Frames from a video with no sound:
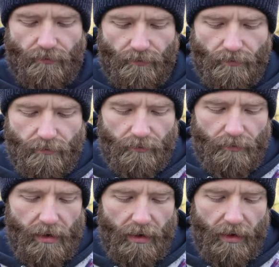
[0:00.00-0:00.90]

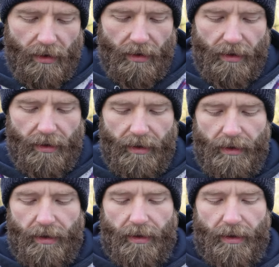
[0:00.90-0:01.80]
(silence)